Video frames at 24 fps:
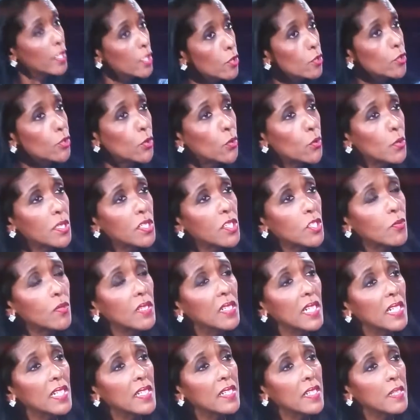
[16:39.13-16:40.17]
Are you talking to
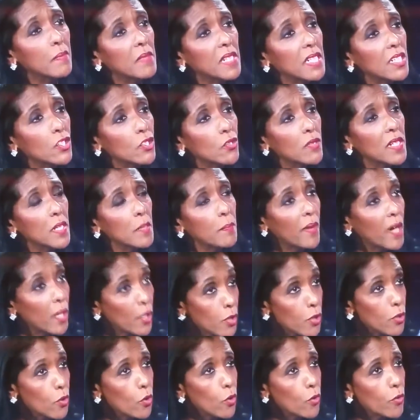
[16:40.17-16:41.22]
an intermediary
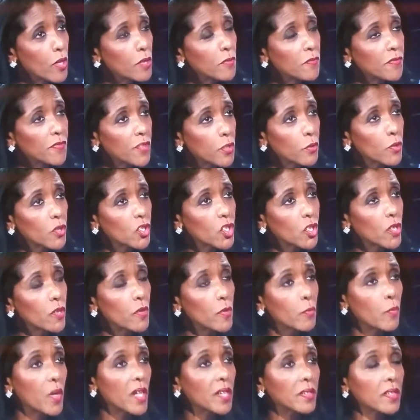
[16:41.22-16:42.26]
about your own
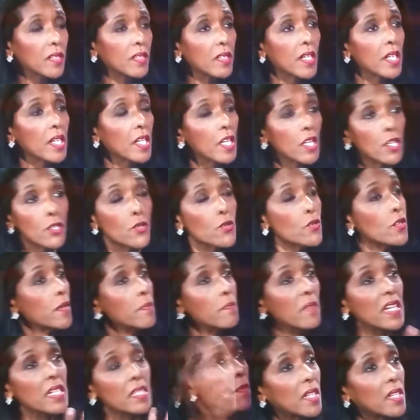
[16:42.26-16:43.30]
future and whether
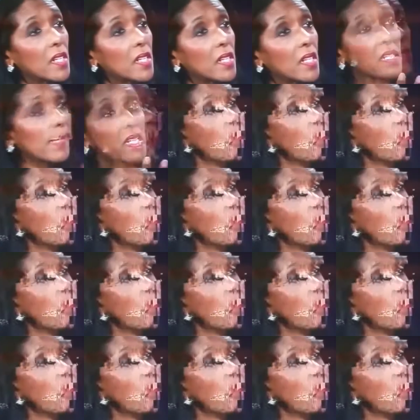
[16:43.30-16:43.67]
make some